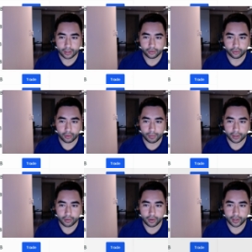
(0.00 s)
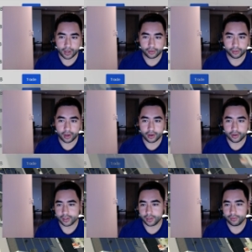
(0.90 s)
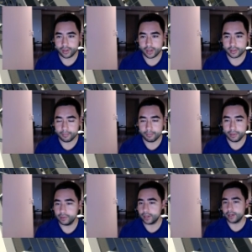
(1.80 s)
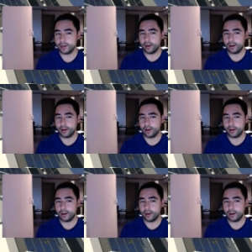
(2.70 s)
So Bitcoin has $178 billion